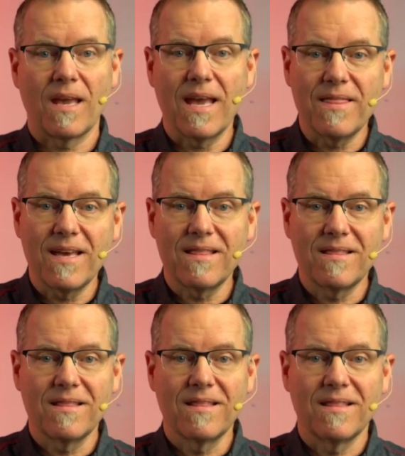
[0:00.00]
And
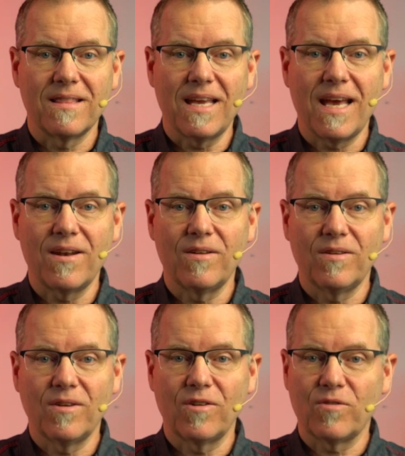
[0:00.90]
then they had
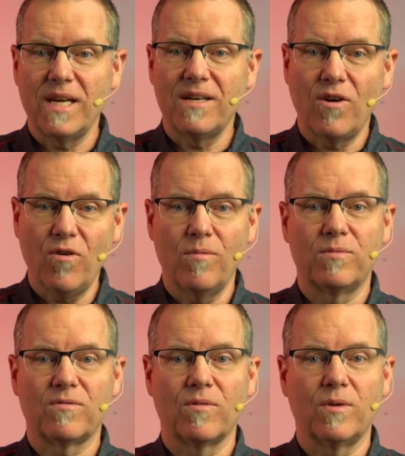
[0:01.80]
great
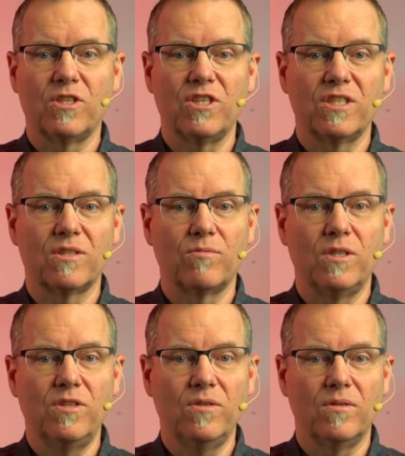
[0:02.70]
hopes for what Jesus
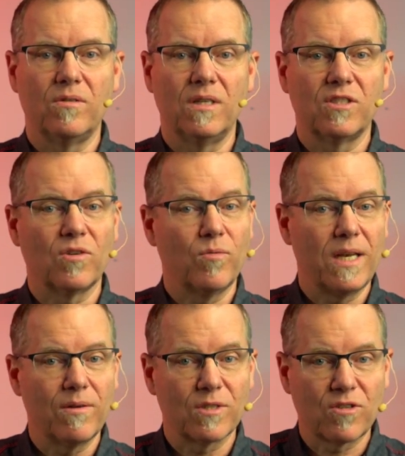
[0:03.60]
would do. And so
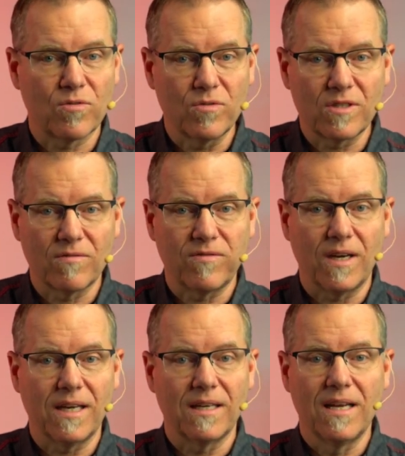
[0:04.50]
when he was
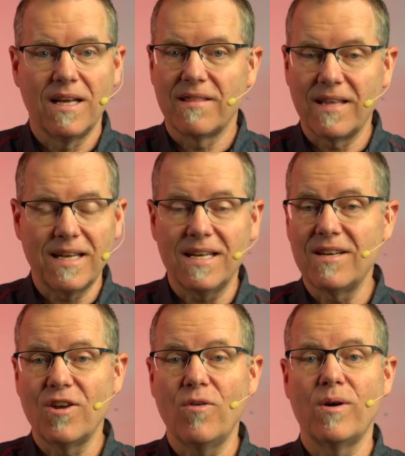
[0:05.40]
crucified, they didn't
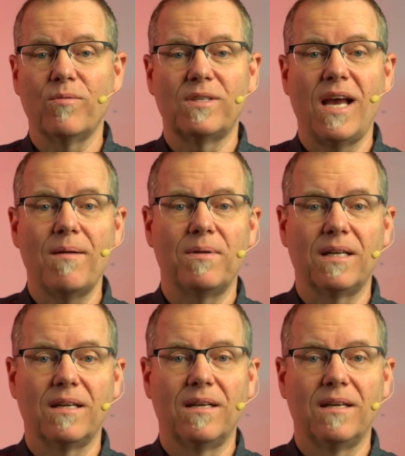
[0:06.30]
know what was happening.